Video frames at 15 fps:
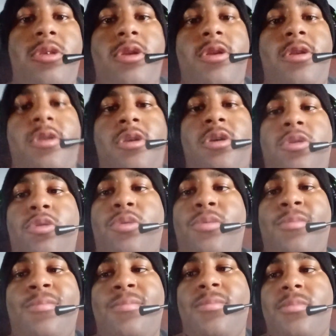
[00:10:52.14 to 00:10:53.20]
no
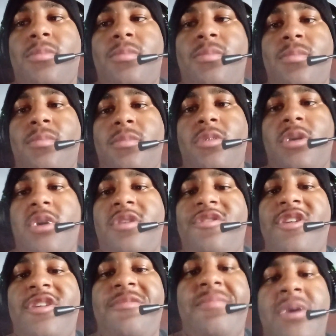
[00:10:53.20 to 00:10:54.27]

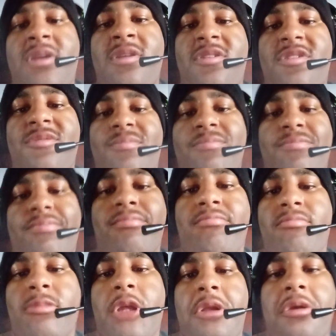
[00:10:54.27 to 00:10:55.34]
achievements,
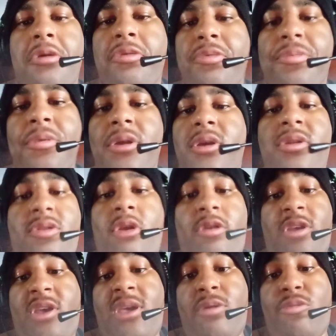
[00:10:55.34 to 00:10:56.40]

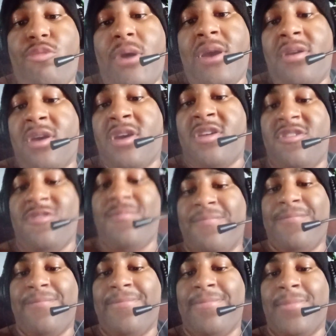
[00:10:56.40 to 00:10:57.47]
doesn't get recognized
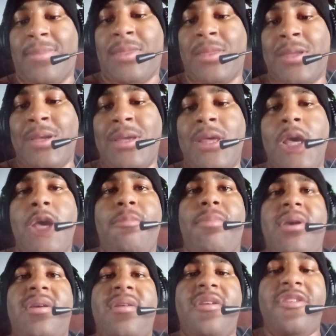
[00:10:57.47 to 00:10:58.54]

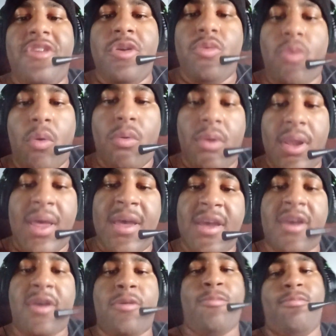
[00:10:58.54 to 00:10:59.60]
because you won't let
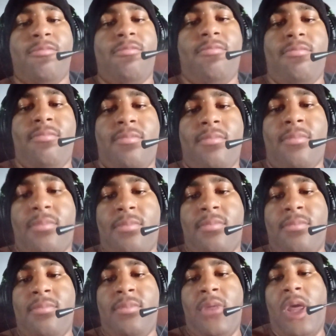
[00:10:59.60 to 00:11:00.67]
him.
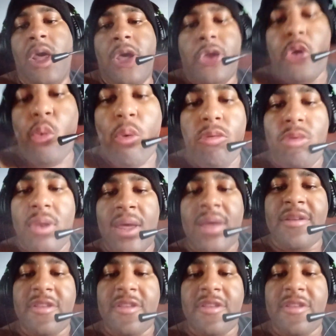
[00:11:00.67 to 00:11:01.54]
You won't let